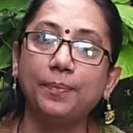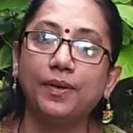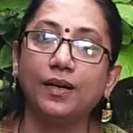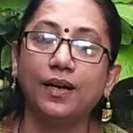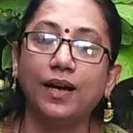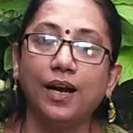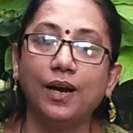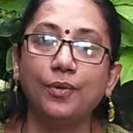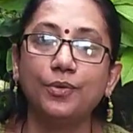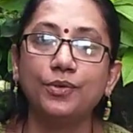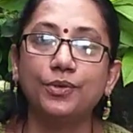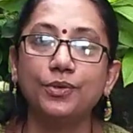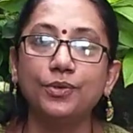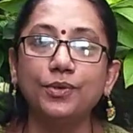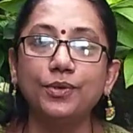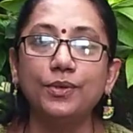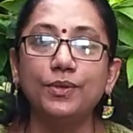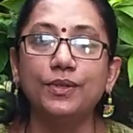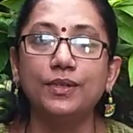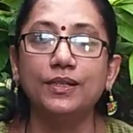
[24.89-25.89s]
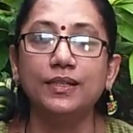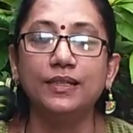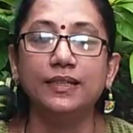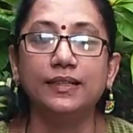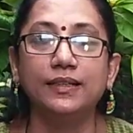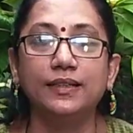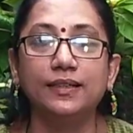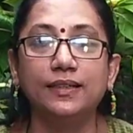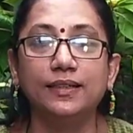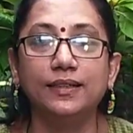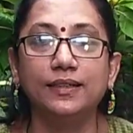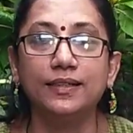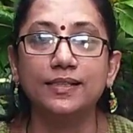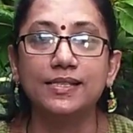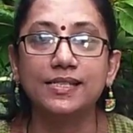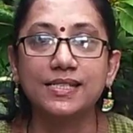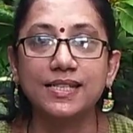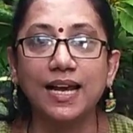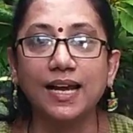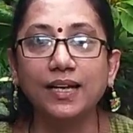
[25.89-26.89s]
how to
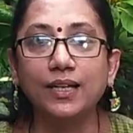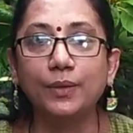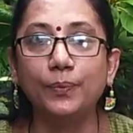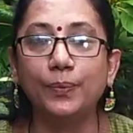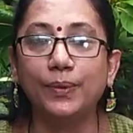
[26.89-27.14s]
start